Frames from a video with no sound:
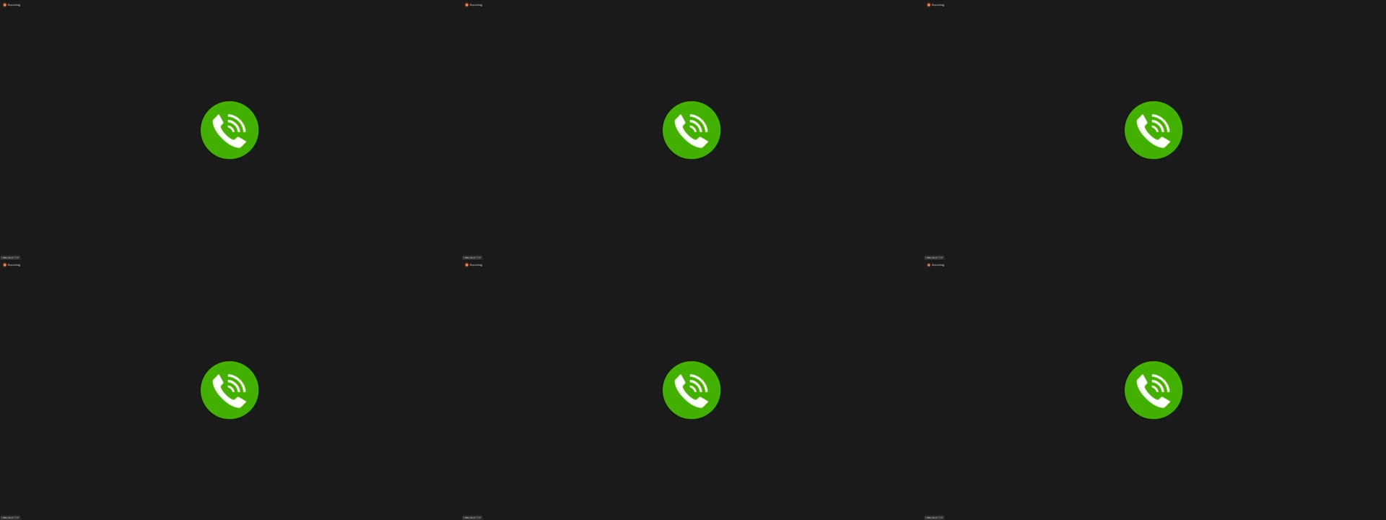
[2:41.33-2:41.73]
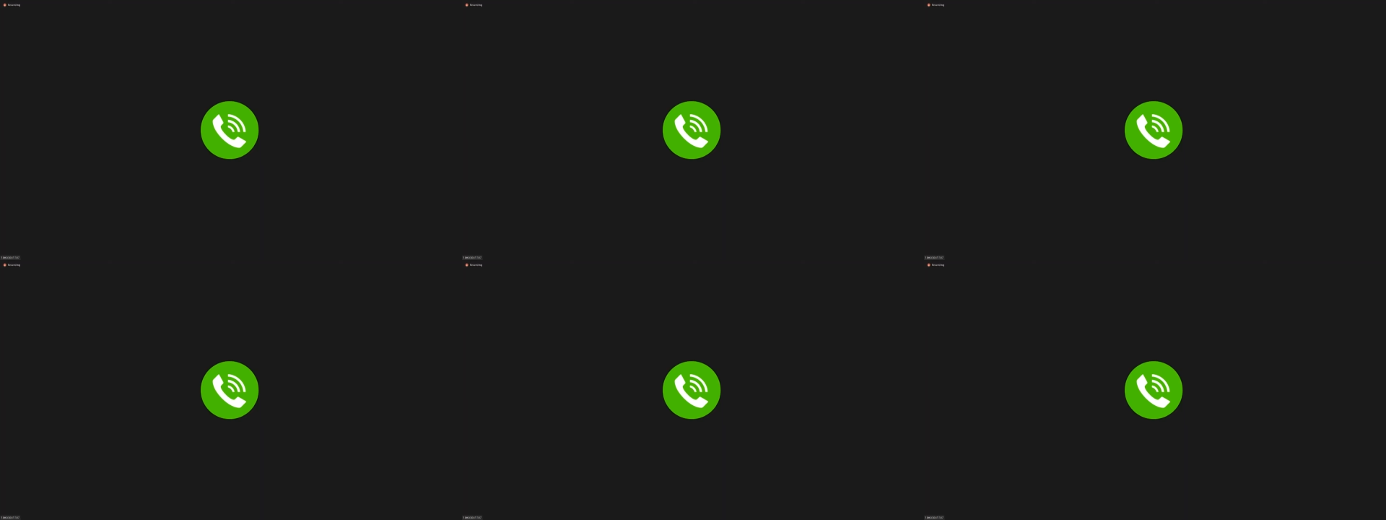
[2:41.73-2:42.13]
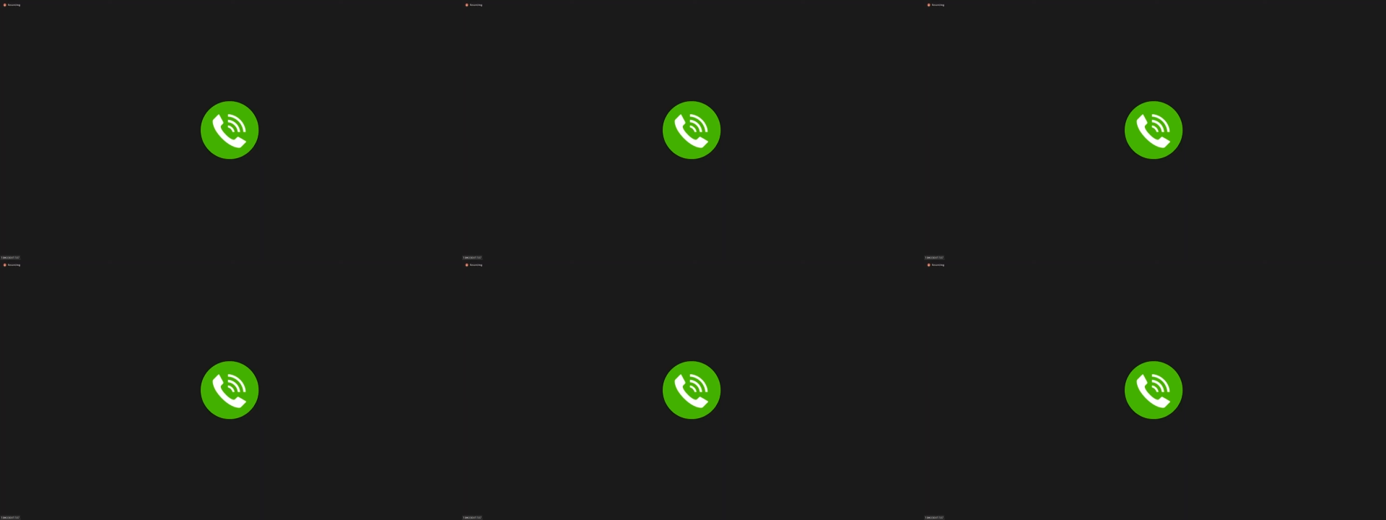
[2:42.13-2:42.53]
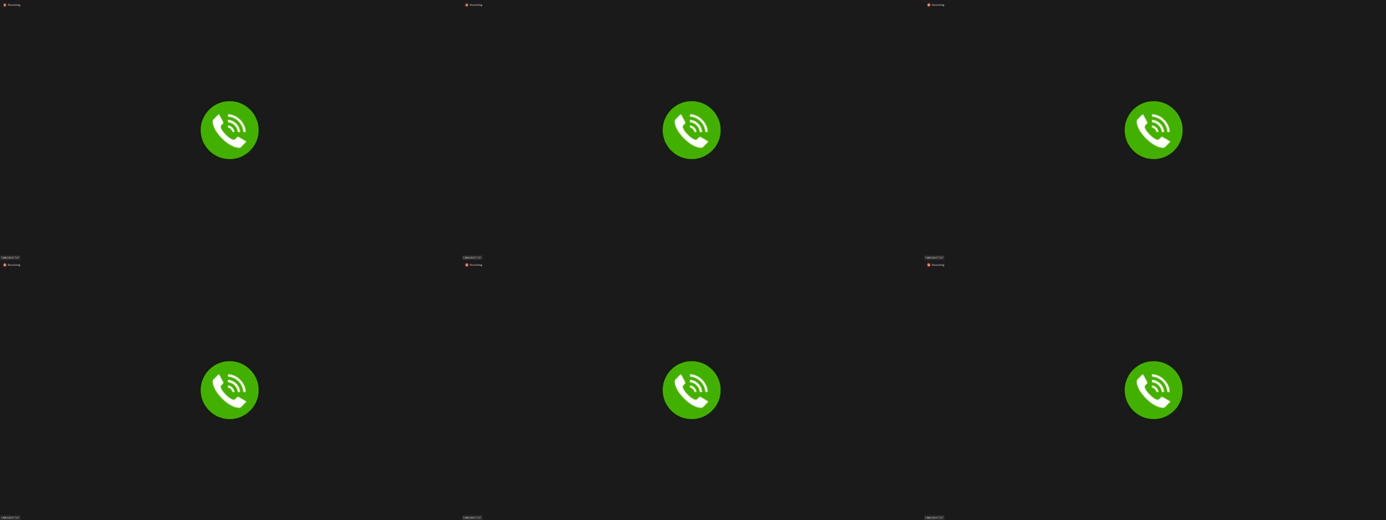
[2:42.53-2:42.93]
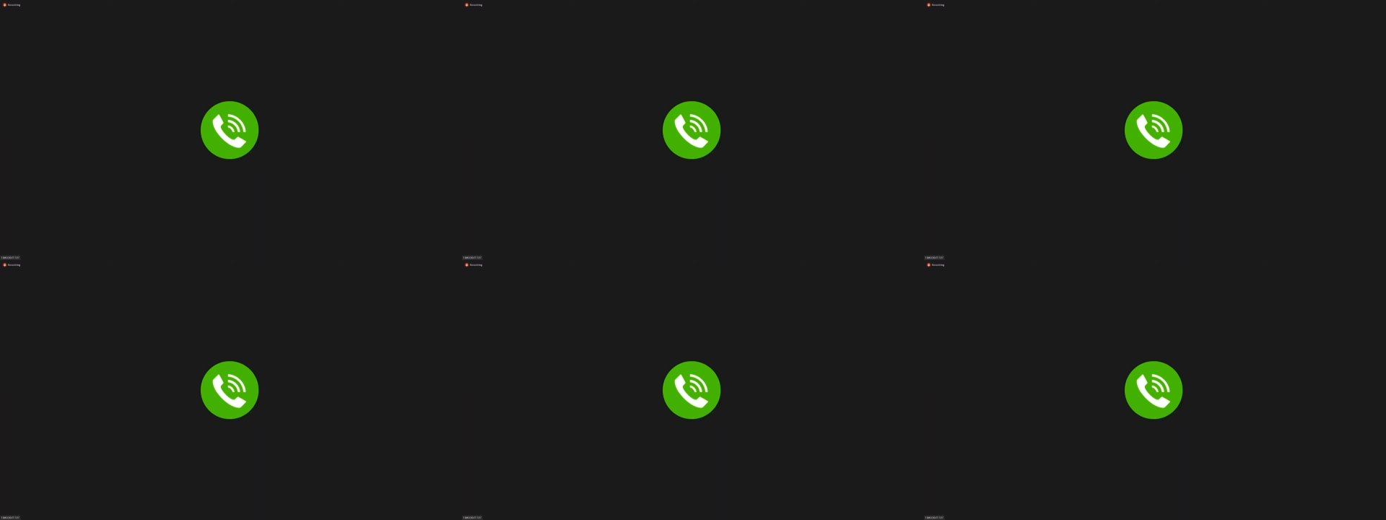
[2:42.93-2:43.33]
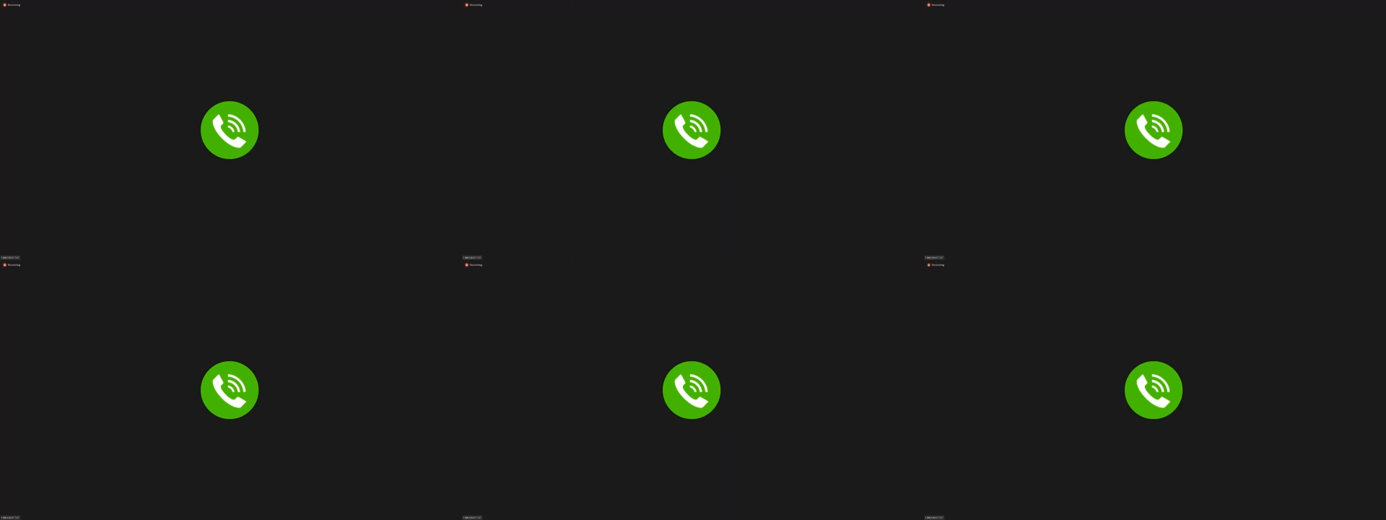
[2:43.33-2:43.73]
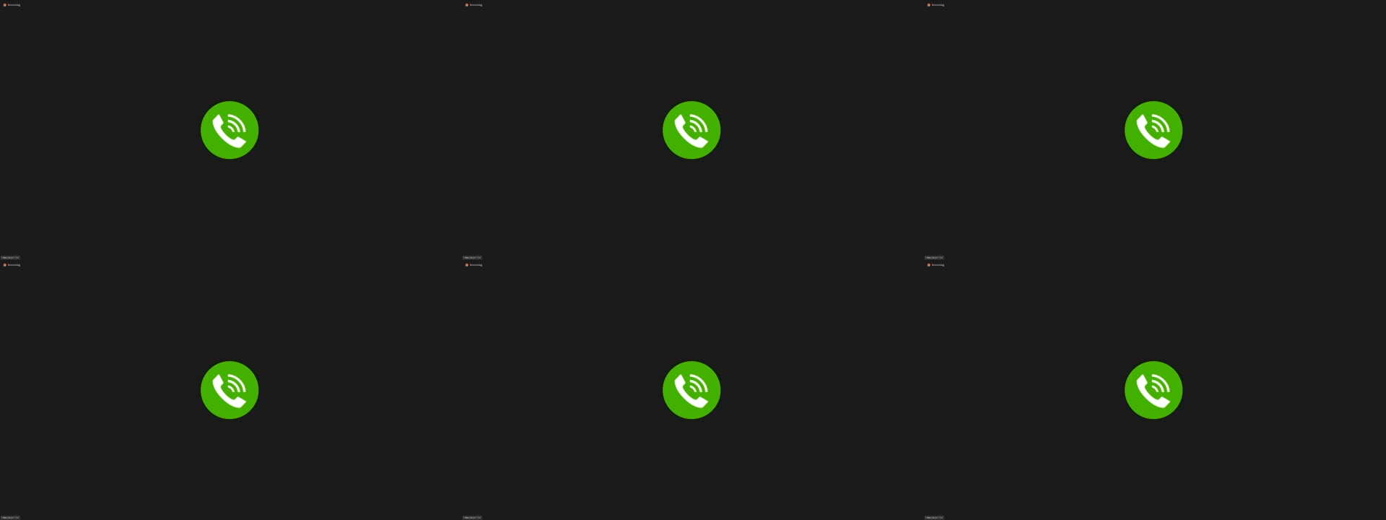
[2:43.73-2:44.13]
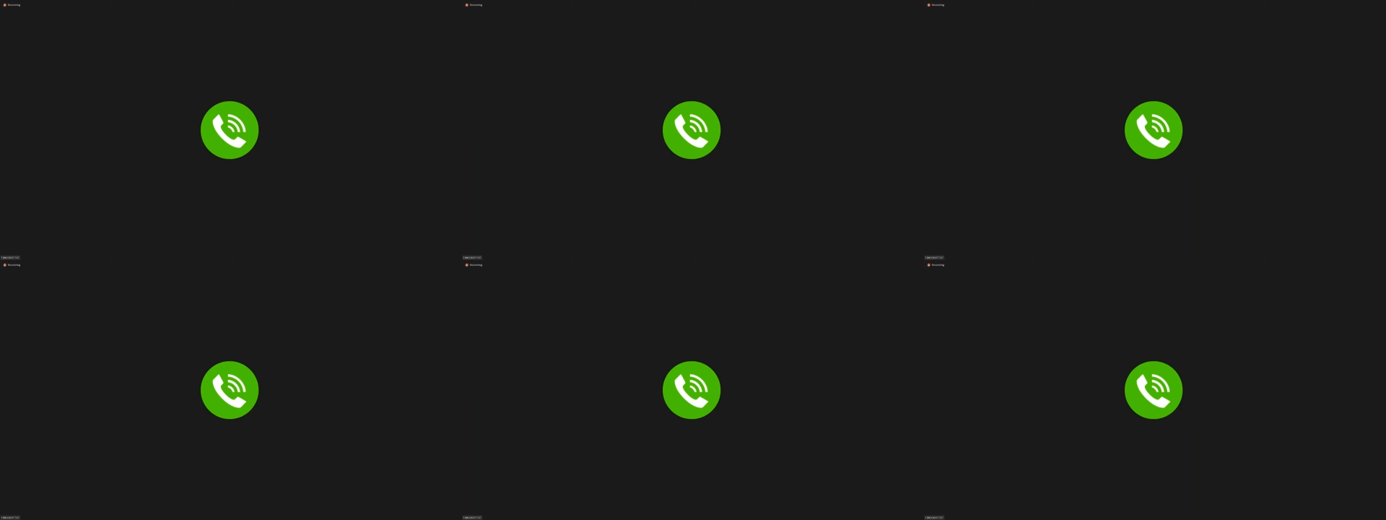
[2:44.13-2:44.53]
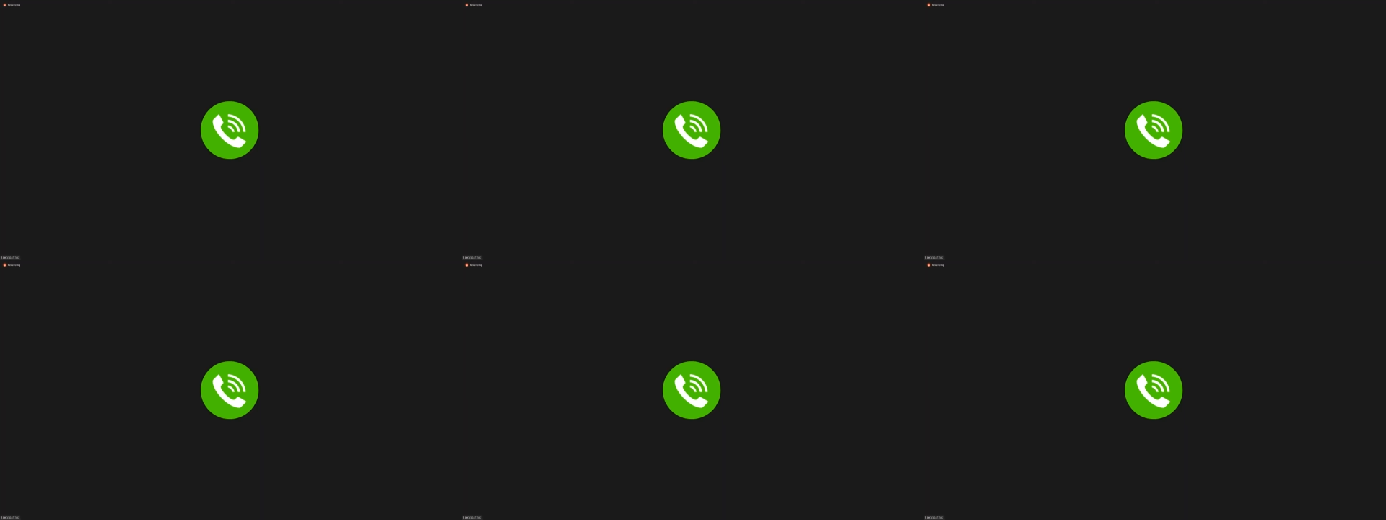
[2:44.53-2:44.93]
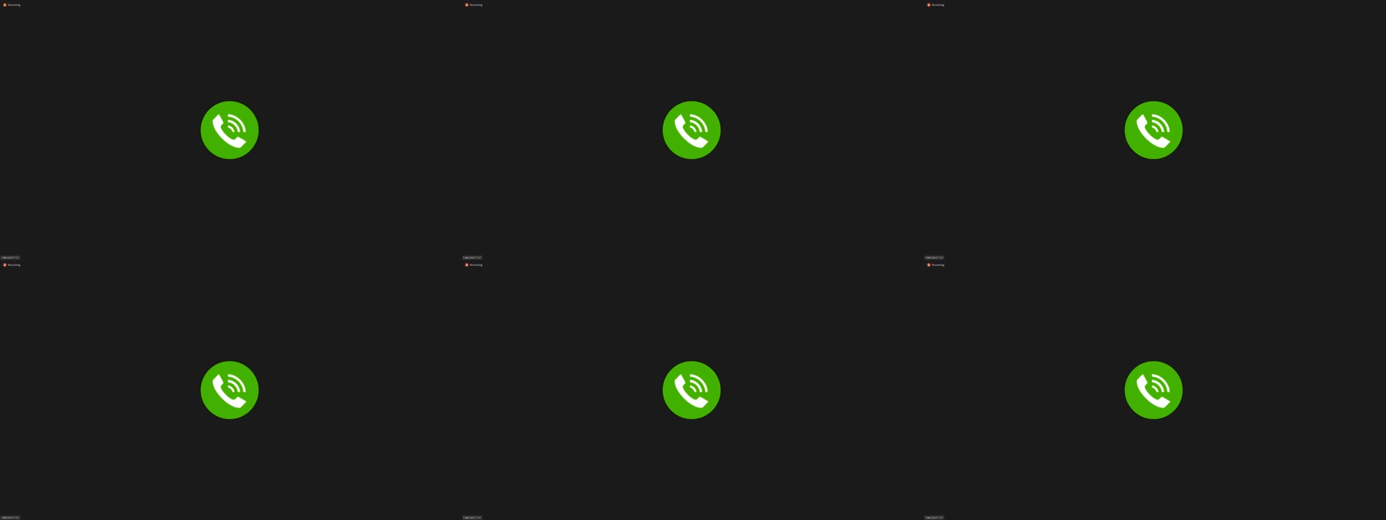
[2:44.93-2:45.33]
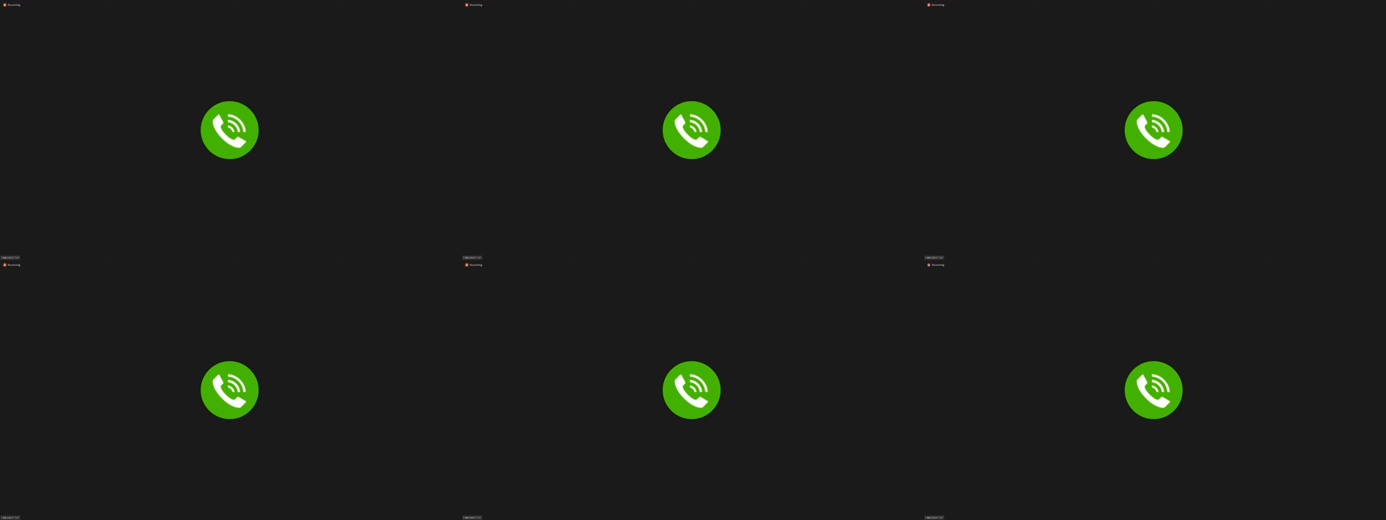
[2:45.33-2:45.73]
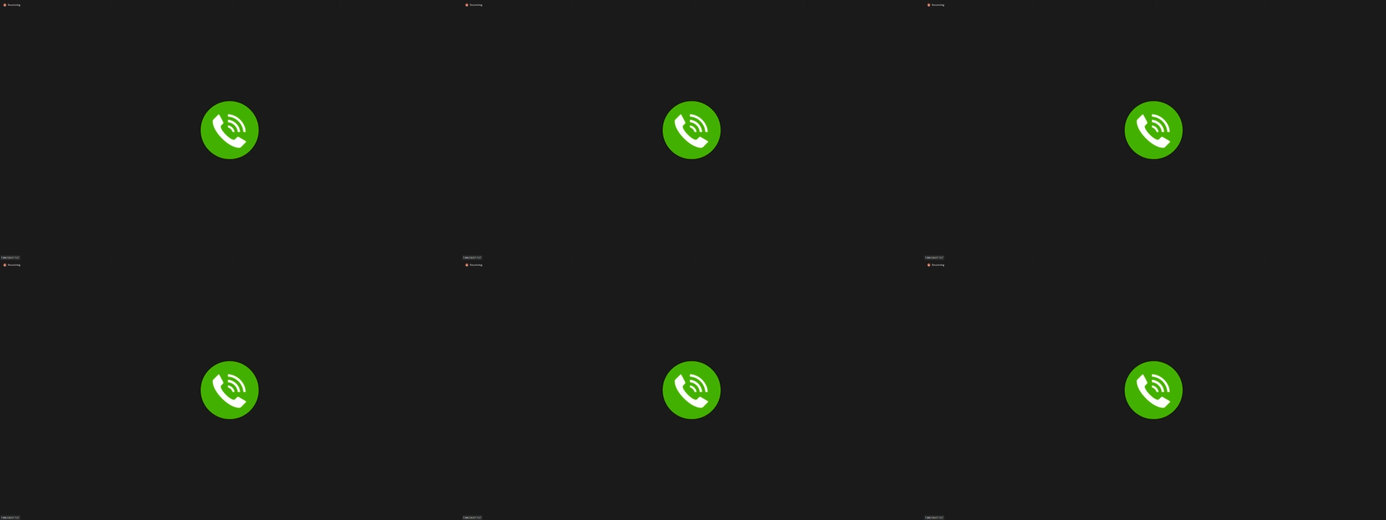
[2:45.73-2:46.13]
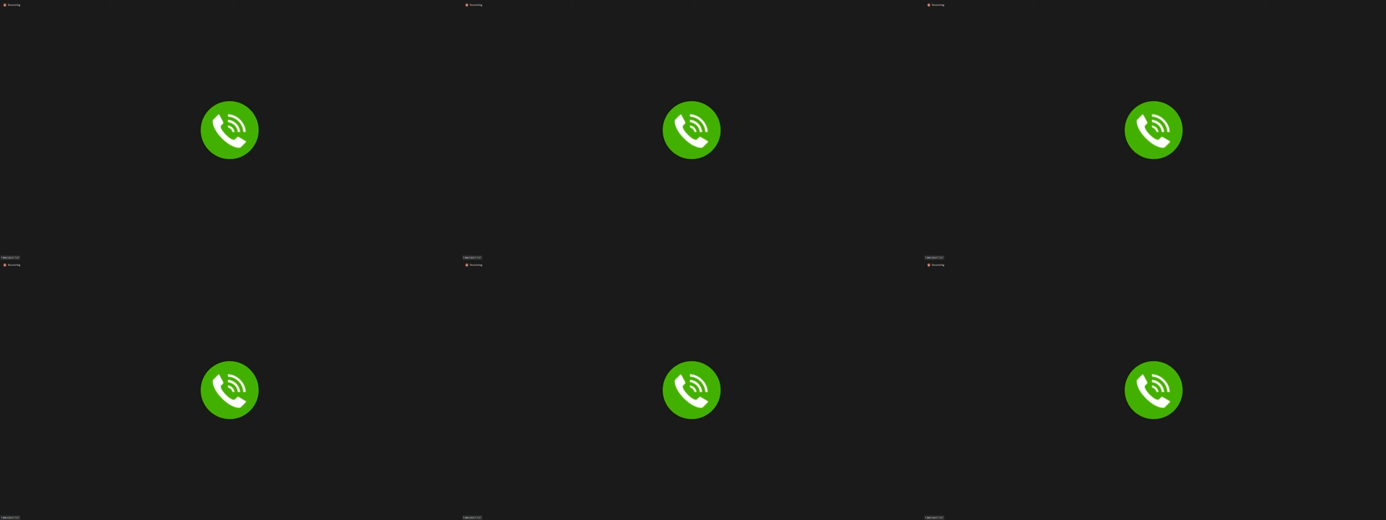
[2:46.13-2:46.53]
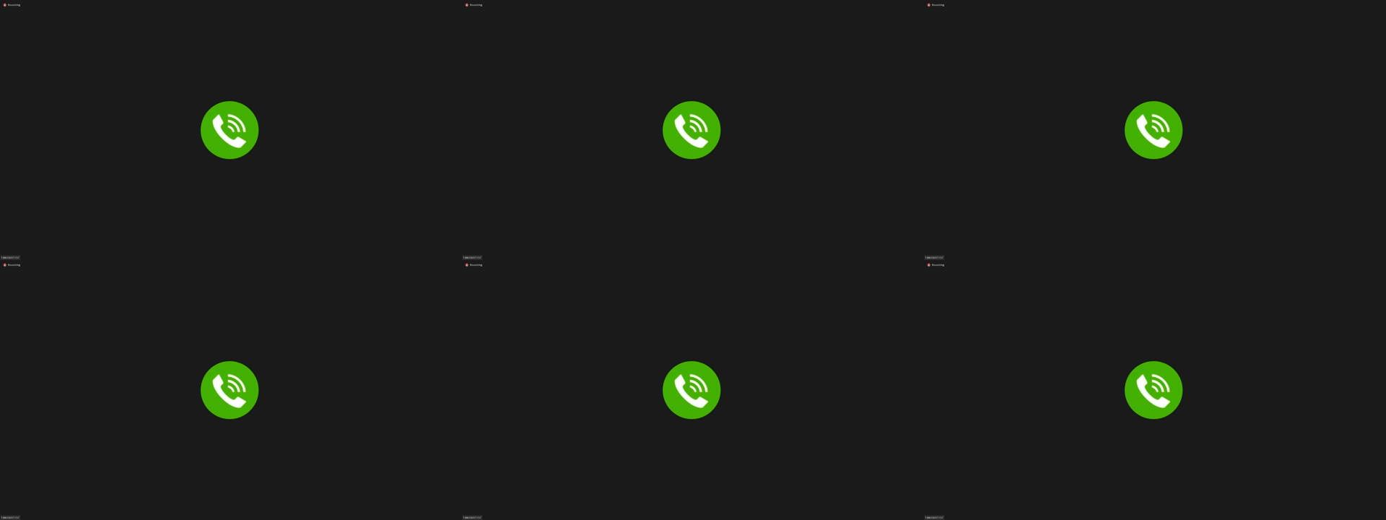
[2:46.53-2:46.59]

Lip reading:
Nobody's mouth can be seen.